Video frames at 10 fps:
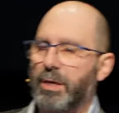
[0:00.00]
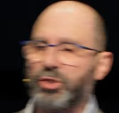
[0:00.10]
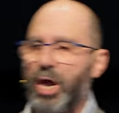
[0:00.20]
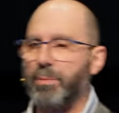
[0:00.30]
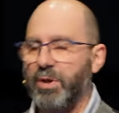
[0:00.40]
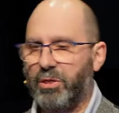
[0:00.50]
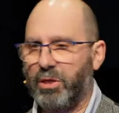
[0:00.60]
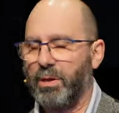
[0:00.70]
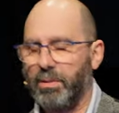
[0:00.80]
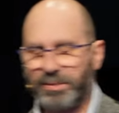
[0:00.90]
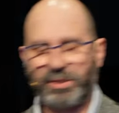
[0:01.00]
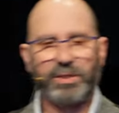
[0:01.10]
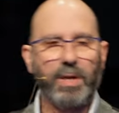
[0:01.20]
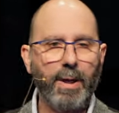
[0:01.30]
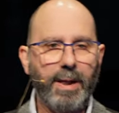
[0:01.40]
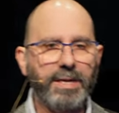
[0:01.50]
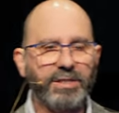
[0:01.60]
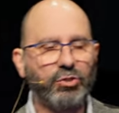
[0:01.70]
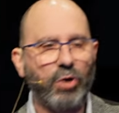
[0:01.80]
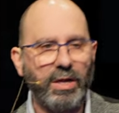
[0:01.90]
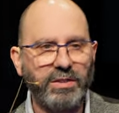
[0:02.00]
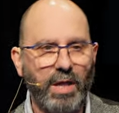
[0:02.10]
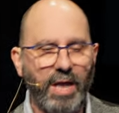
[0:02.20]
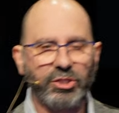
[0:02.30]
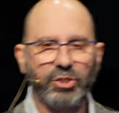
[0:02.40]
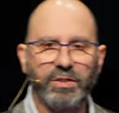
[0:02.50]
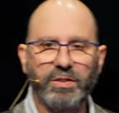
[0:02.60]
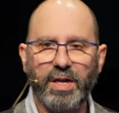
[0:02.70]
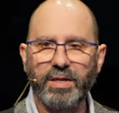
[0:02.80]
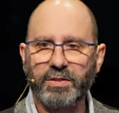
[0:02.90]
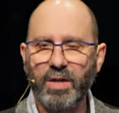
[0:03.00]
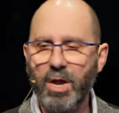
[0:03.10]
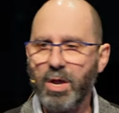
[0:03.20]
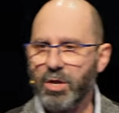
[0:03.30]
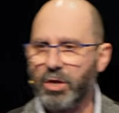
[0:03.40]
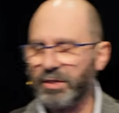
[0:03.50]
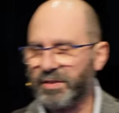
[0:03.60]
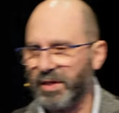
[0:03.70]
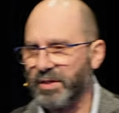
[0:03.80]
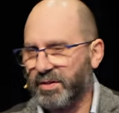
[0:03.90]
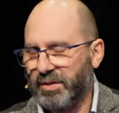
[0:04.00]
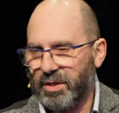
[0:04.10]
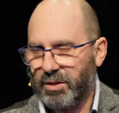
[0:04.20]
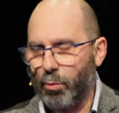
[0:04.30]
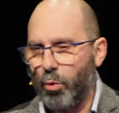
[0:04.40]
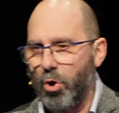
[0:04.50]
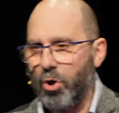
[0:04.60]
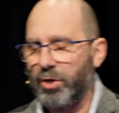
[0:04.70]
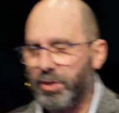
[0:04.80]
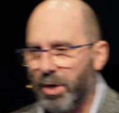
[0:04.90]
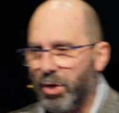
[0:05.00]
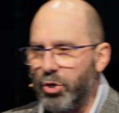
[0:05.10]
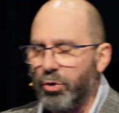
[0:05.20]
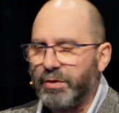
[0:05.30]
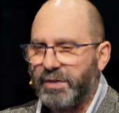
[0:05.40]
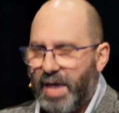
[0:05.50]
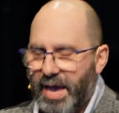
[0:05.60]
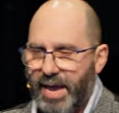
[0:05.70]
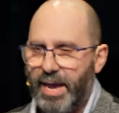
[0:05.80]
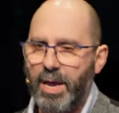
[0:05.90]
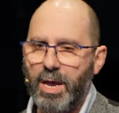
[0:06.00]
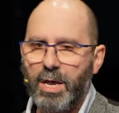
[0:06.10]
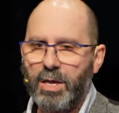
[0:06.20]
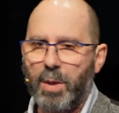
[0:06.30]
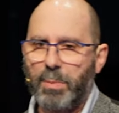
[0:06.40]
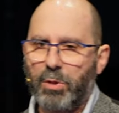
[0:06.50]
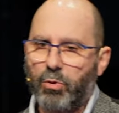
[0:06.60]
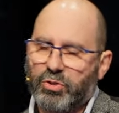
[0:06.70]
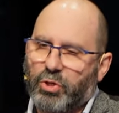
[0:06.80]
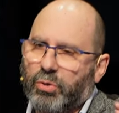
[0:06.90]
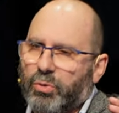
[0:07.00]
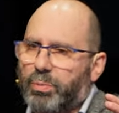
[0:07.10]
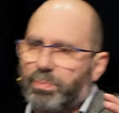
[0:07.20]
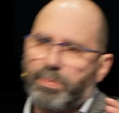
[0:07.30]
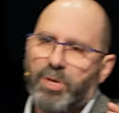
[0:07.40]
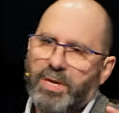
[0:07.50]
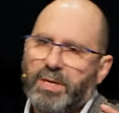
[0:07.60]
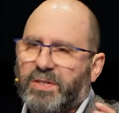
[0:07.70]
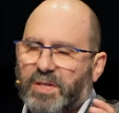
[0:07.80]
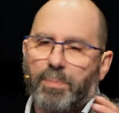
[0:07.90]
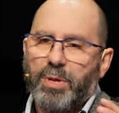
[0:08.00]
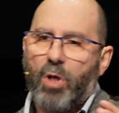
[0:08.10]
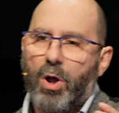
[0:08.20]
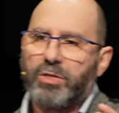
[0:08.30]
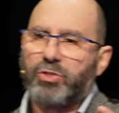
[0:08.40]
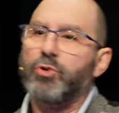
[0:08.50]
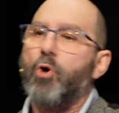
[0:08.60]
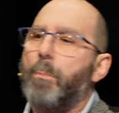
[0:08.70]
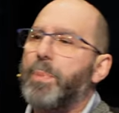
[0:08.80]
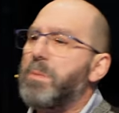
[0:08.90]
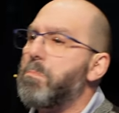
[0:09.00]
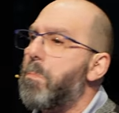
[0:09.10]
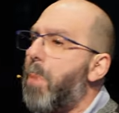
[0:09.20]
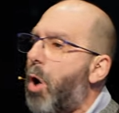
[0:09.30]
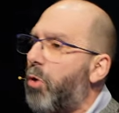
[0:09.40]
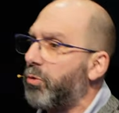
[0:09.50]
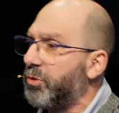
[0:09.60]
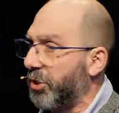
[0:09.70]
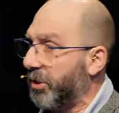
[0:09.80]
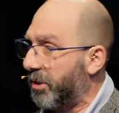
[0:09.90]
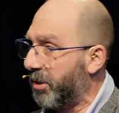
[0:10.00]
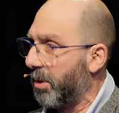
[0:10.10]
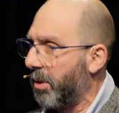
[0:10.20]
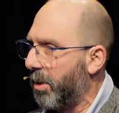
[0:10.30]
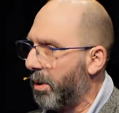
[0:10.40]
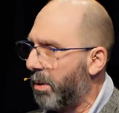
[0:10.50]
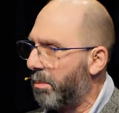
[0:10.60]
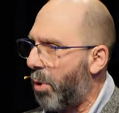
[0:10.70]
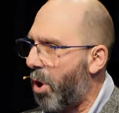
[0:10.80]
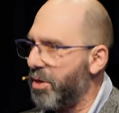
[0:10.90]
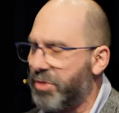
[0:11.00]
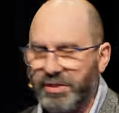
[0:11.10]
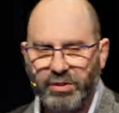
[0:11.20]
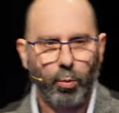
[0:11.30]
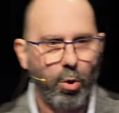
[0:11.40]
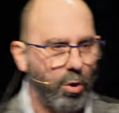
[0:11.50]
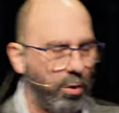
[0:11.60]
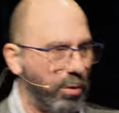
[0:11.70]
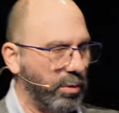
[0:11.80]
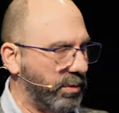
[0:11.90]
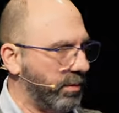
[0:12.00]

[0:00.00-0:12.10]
J.B. Phillips, in his translation, says that the word used there can be looked to being something like, "Do not be moulded by this world."